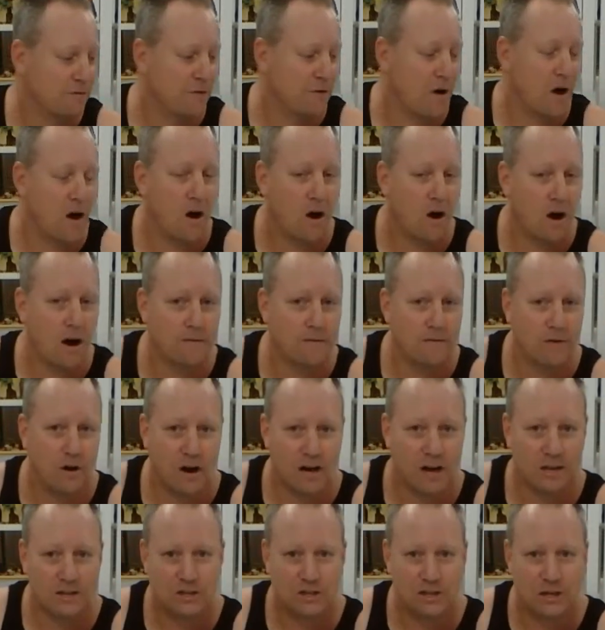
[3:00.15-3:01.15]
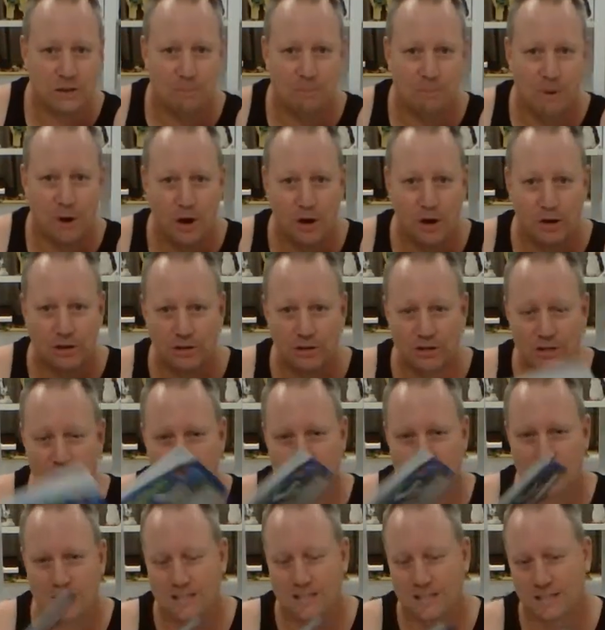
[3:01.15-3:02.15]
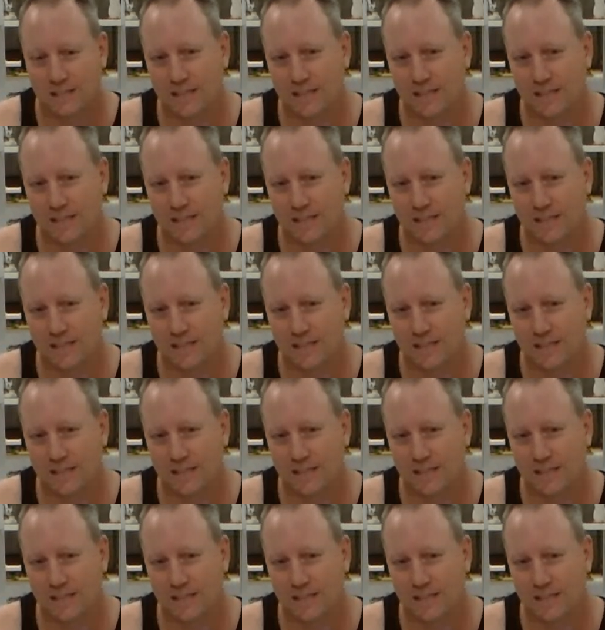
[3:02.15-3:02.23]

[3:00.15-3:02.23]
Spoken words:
I actually purchased